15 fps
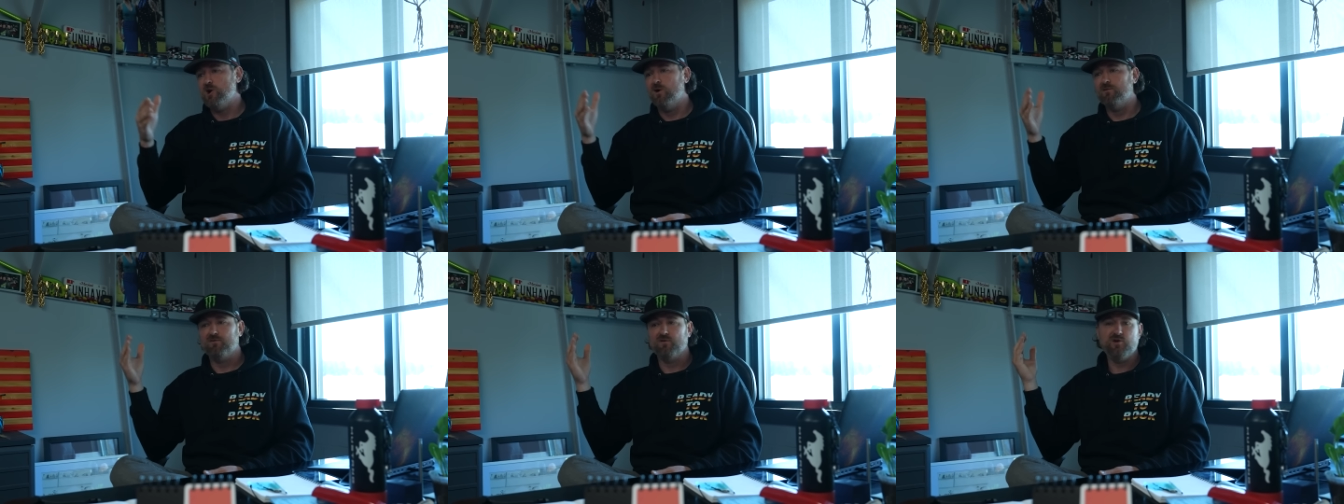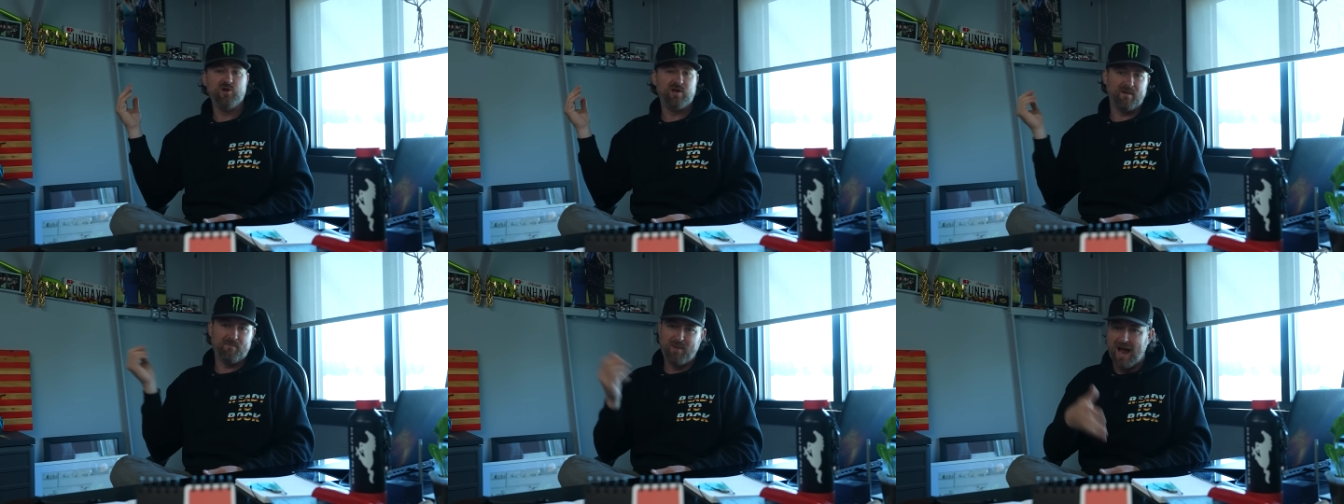Hopefully you
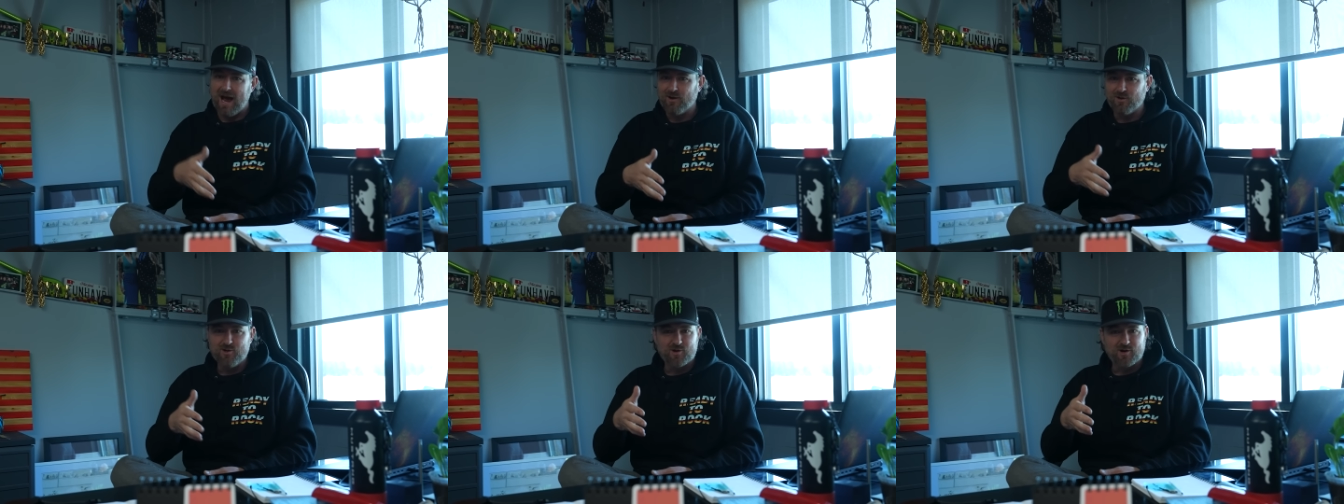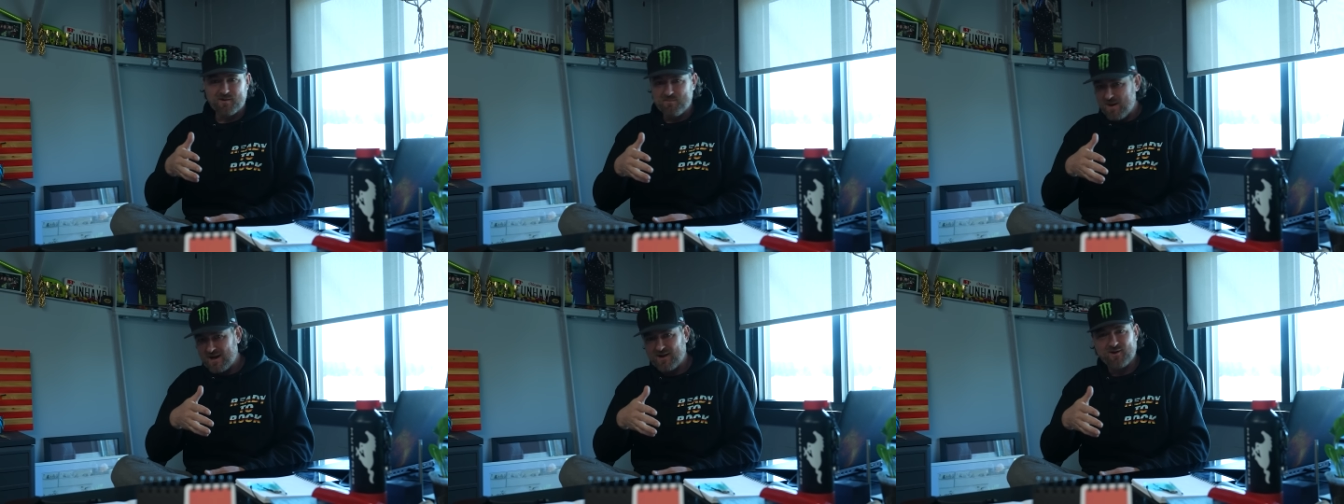can battle your
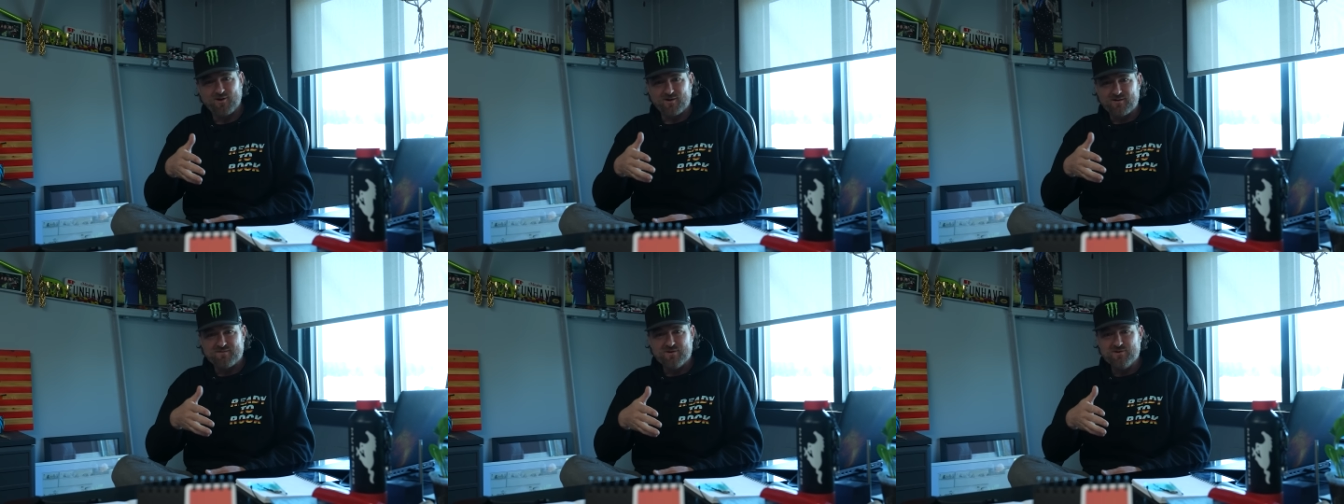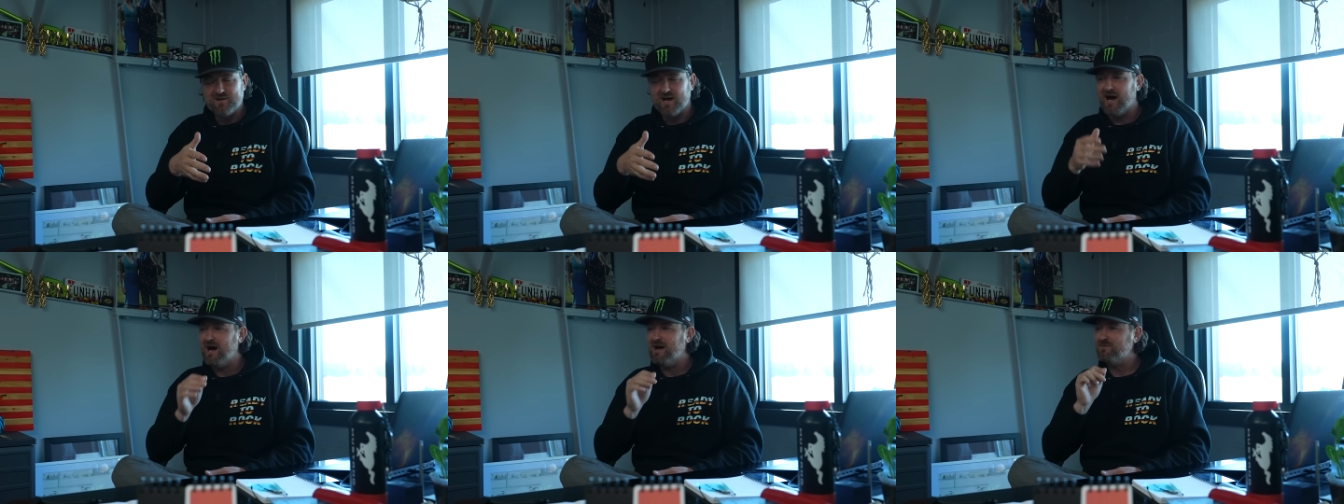competitor a few
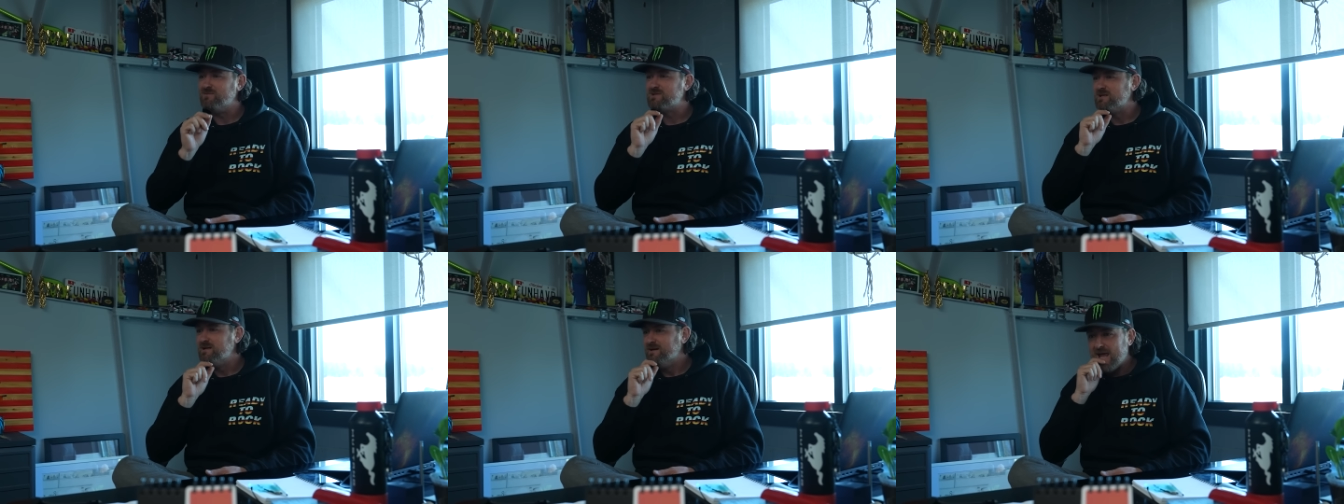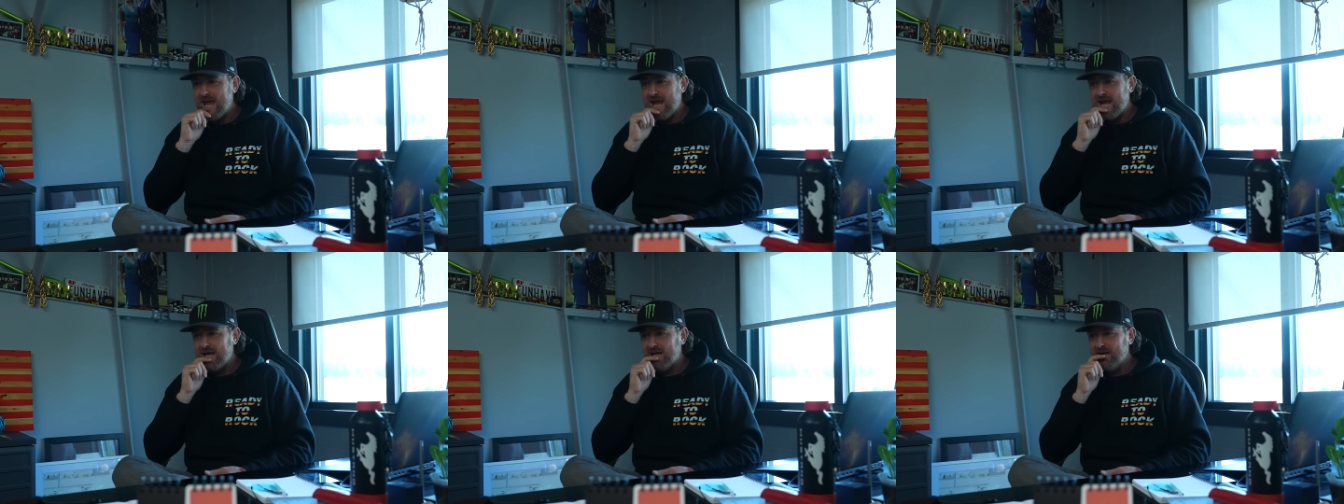times
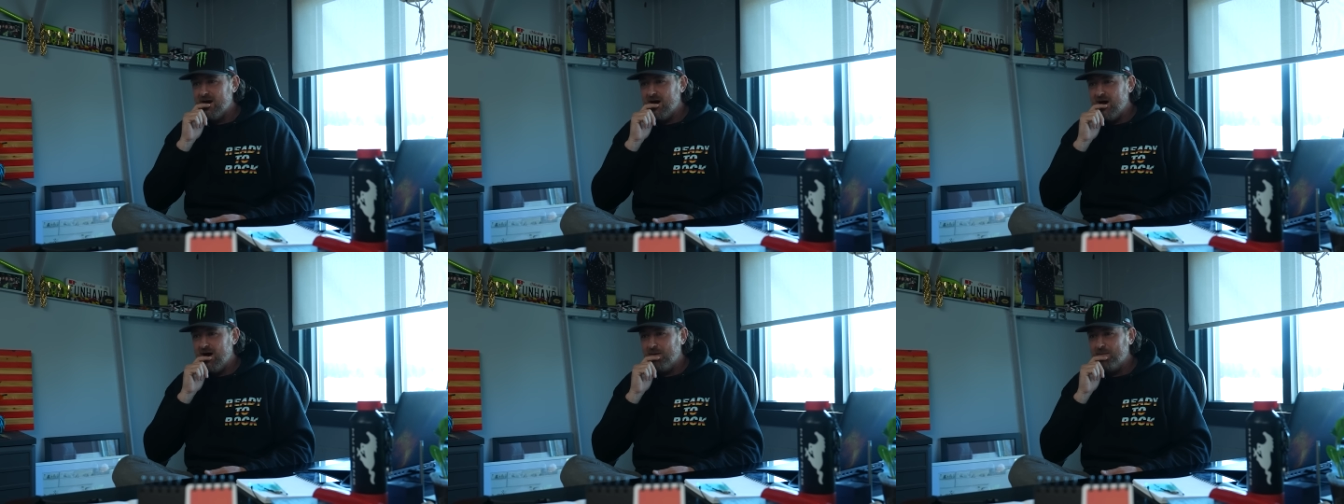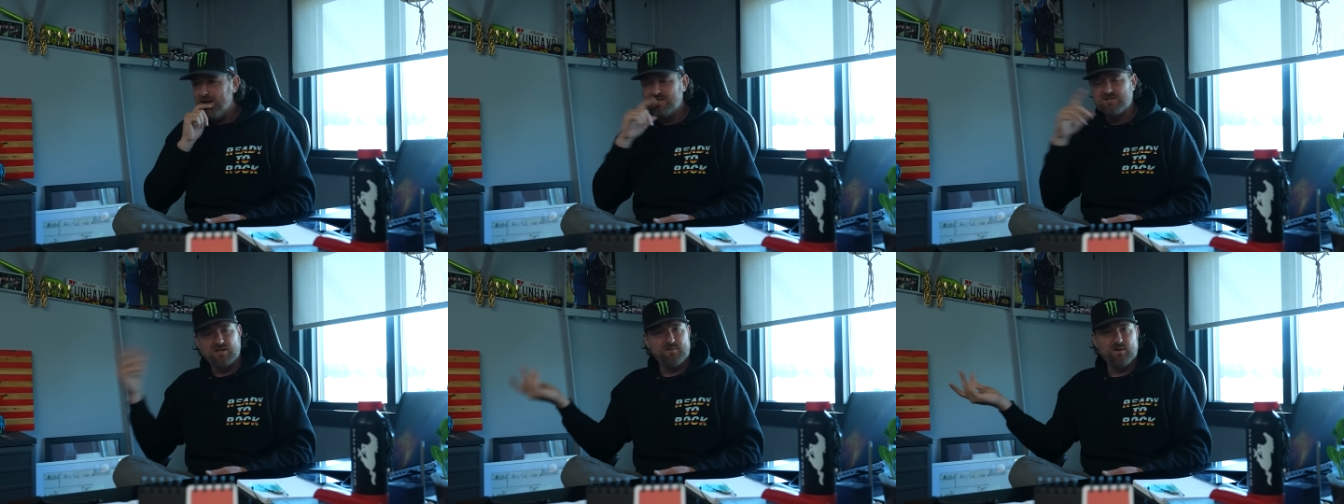and um,
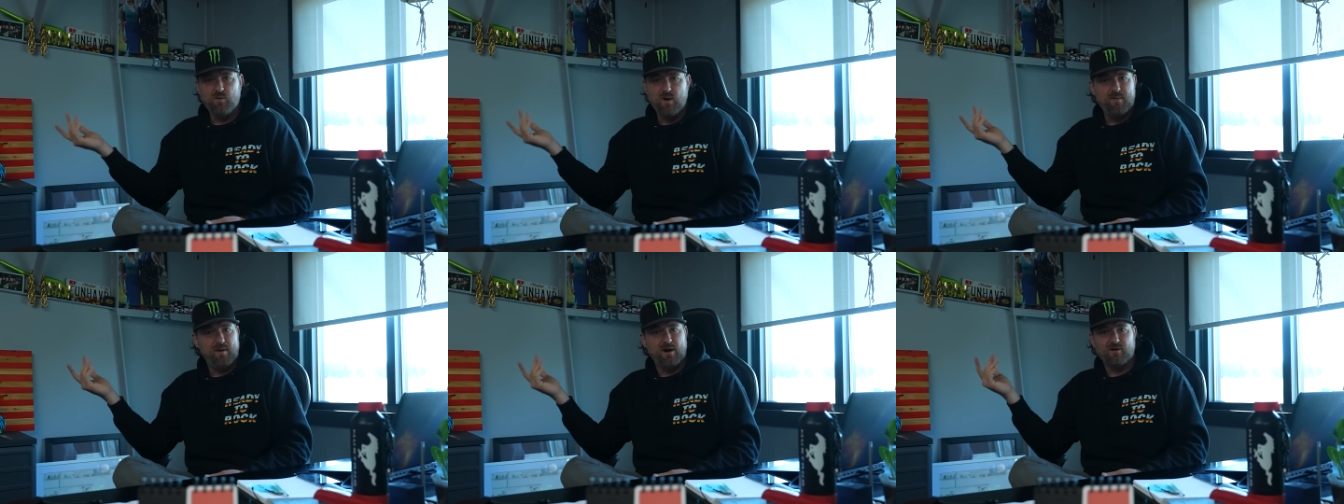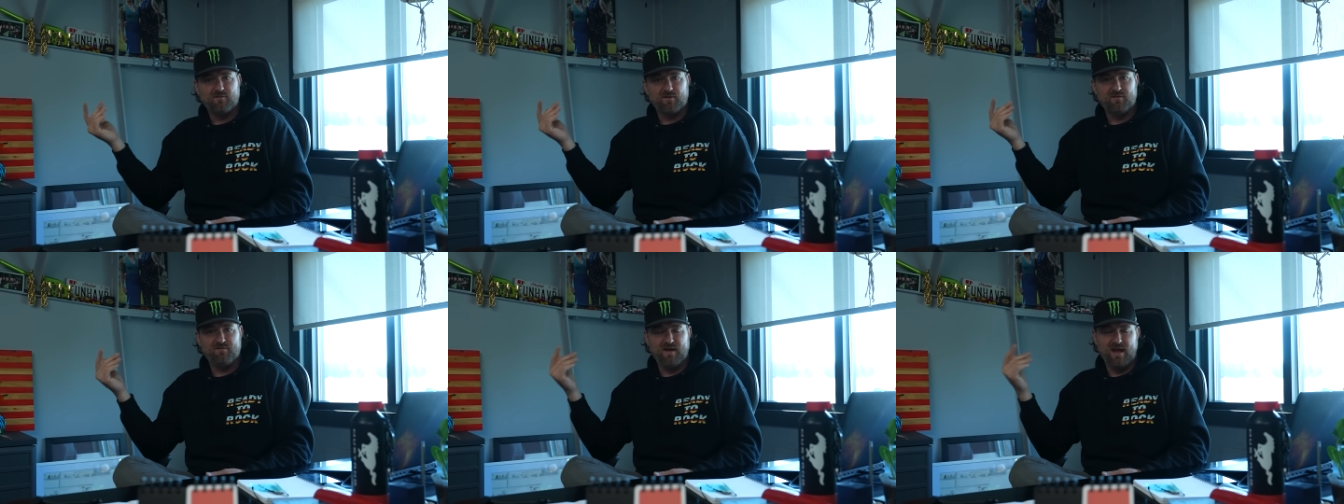it's gonna be way better
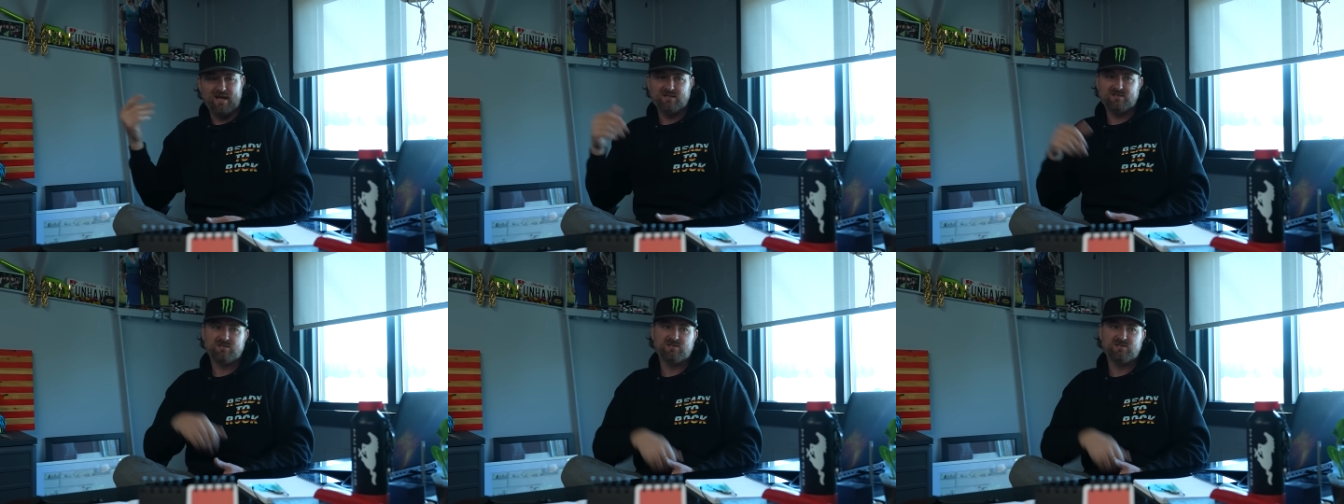for the fans.